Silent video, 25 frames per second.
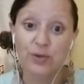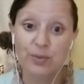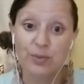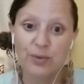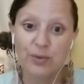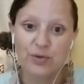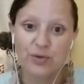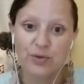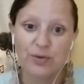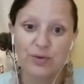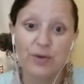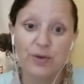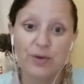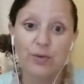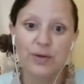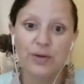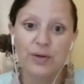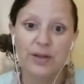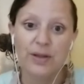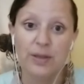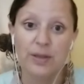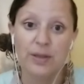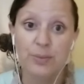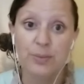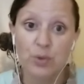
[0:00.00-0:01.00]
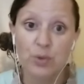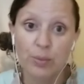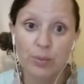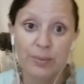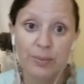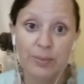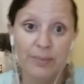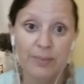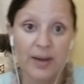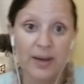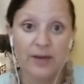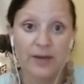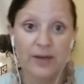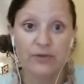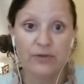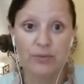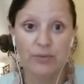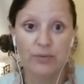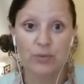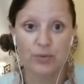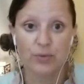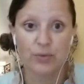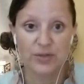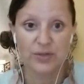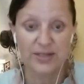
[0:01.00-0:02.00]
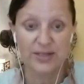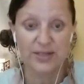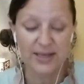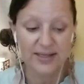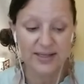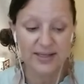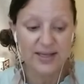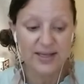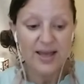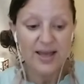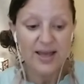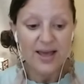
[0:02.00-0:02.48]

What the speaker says: Montessori called it the absorbent mind from 0 to 6.